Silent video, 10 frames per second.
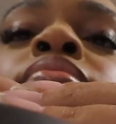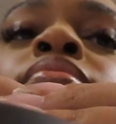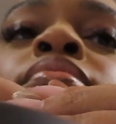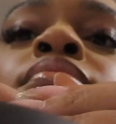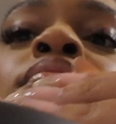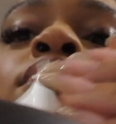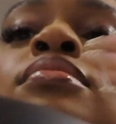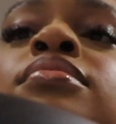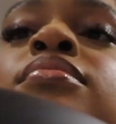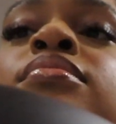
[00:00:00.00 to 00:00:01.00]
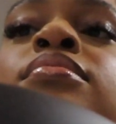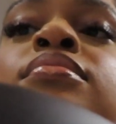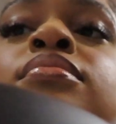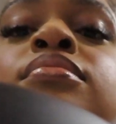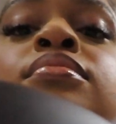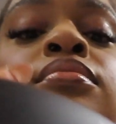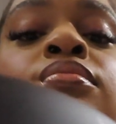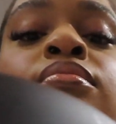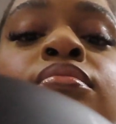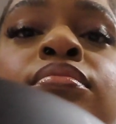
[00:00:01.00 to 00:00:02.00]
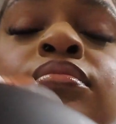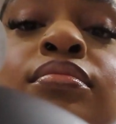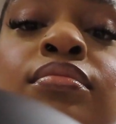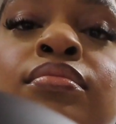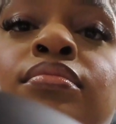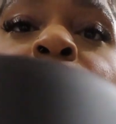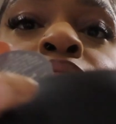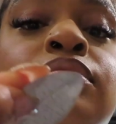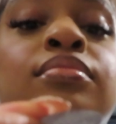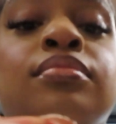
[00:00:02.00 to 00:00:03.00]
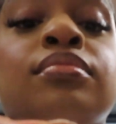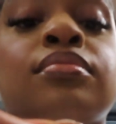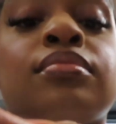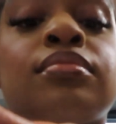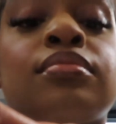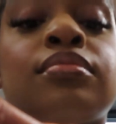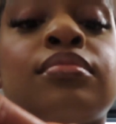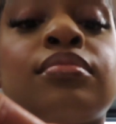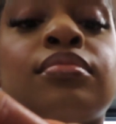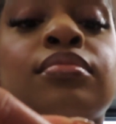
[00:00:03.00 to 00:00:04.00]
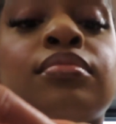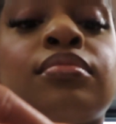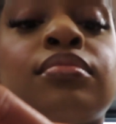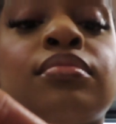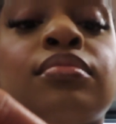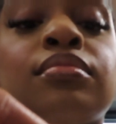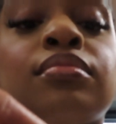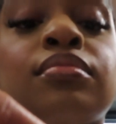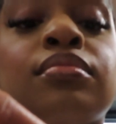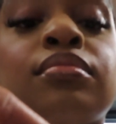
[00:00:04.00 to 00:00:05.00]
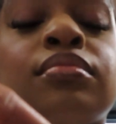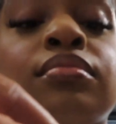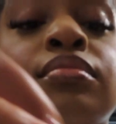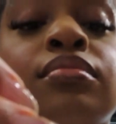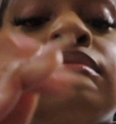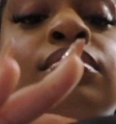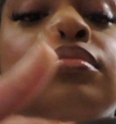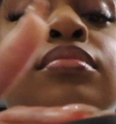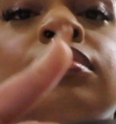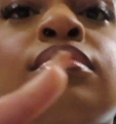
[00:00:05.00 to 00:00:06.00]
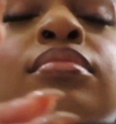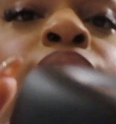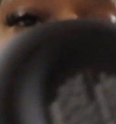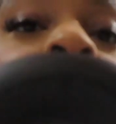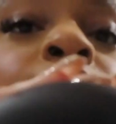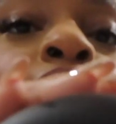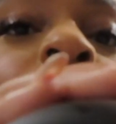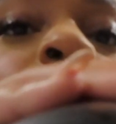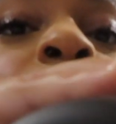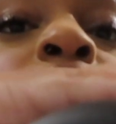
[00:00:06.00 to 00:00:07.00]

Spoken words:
No one is speaking in this clip.